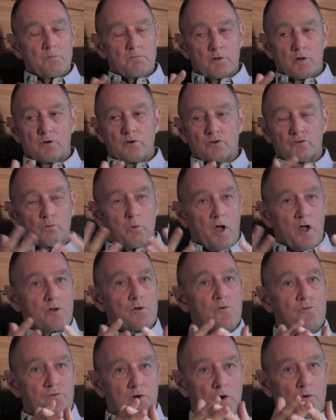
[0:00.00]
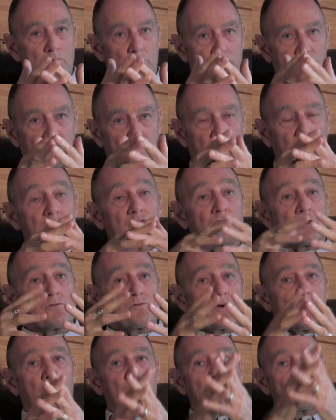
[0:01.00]
because where you focus, energy
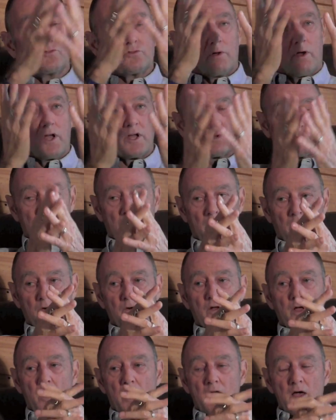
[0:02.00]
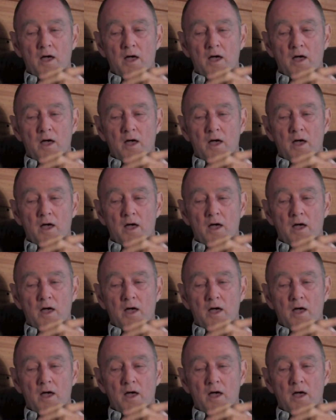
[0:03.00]
flows, so I grow.